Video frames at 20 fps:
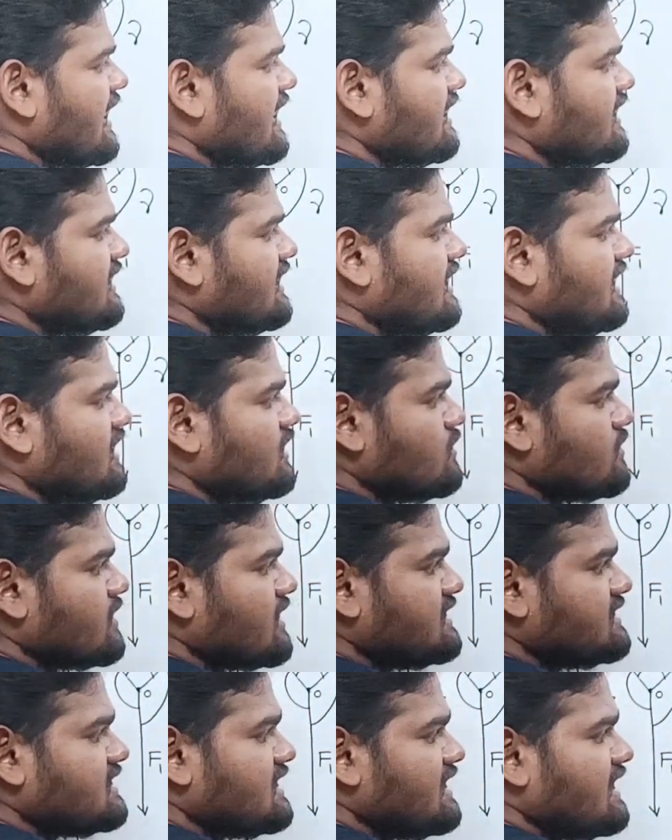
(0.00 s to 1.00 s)
and T2.
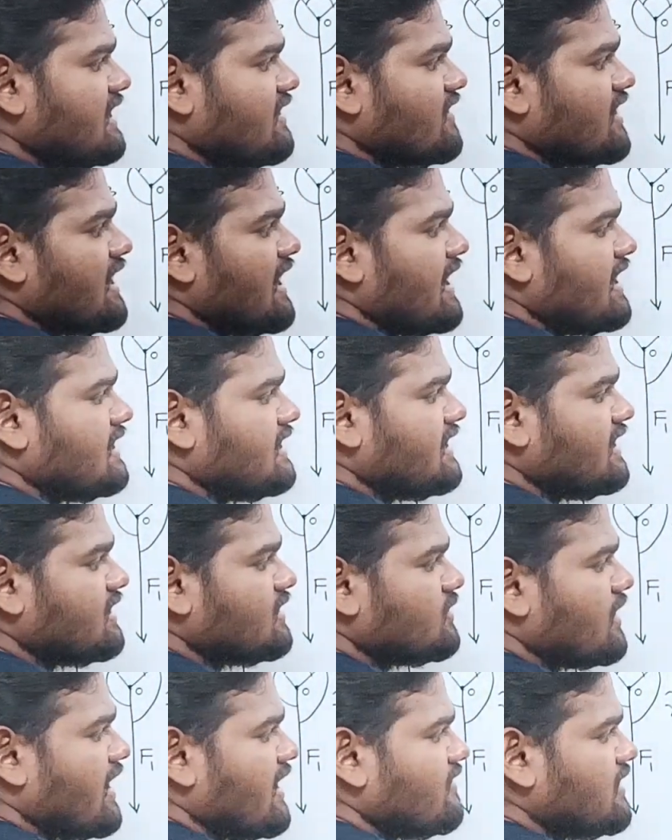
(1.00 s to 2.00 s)
Tension T1 and
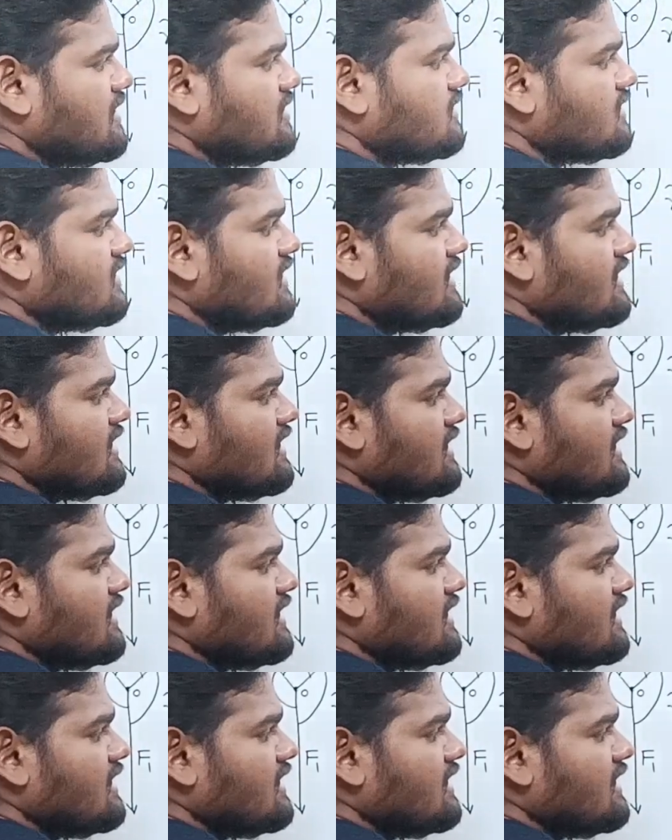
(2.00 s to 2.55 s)
T2. Have a look.